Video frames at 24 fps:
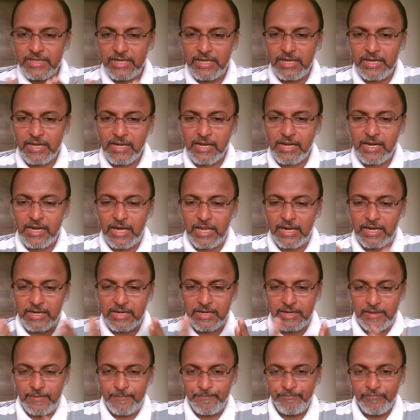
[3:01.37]
the
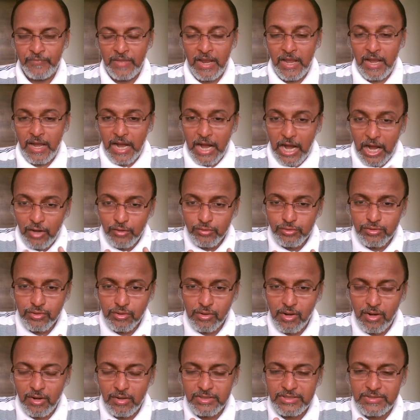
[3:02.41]
Karaka. House
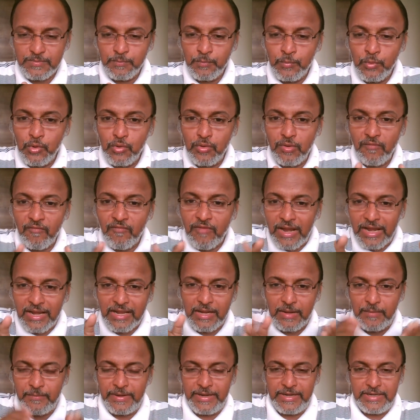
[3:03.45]
lord moon
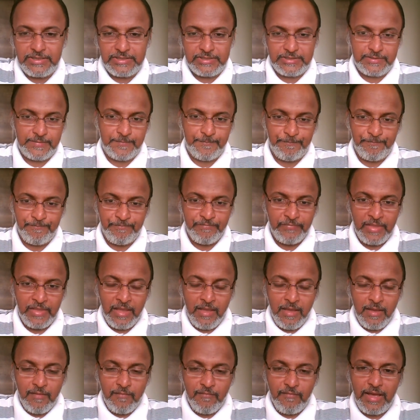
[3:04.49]
welcome it,
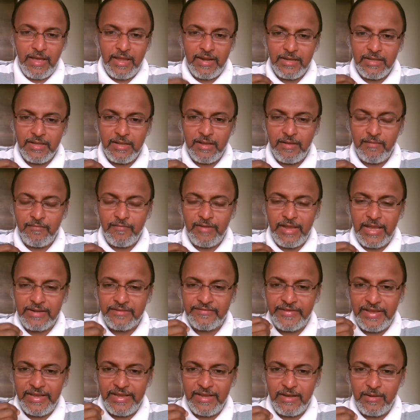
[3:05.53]
where the, we are
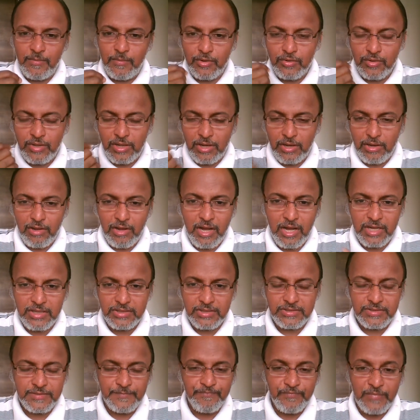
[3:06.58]
seeing about the
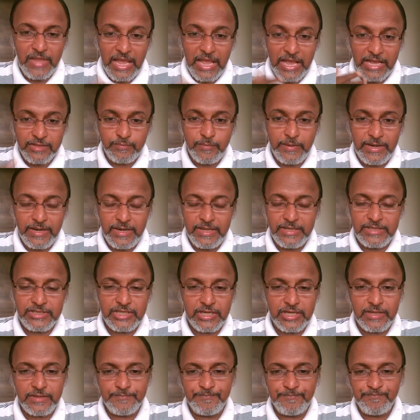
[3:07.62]
loss,
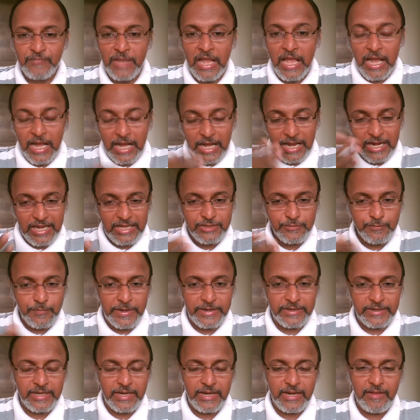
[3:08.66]
expenditure,
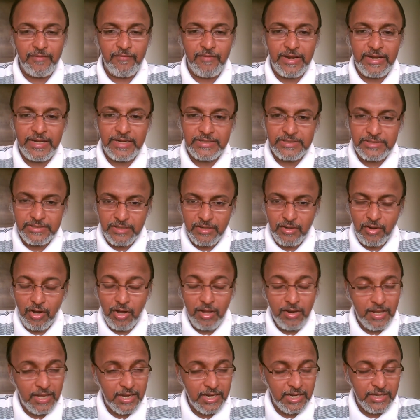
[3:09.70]
unexpected events,
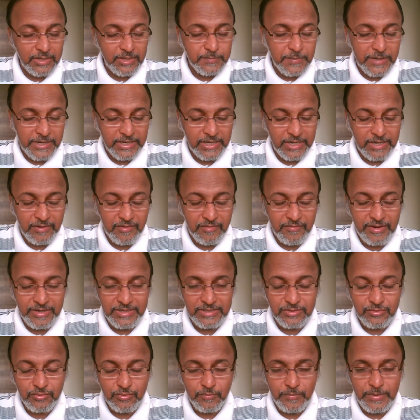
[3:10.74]
all unexpected
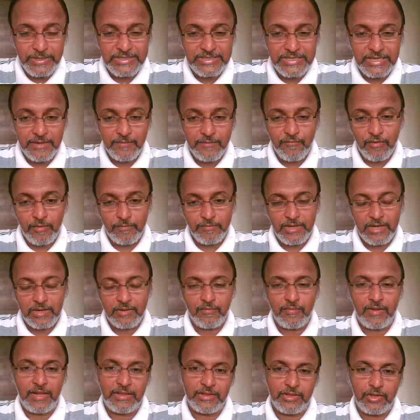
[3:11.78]
events to be seen from the
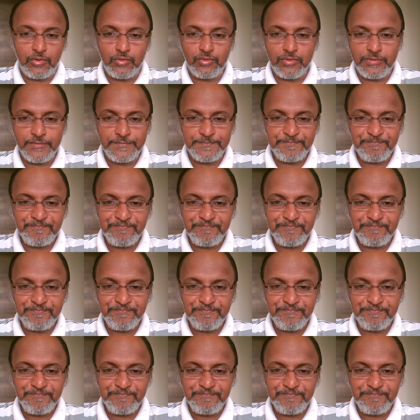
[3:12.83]
twelfth house.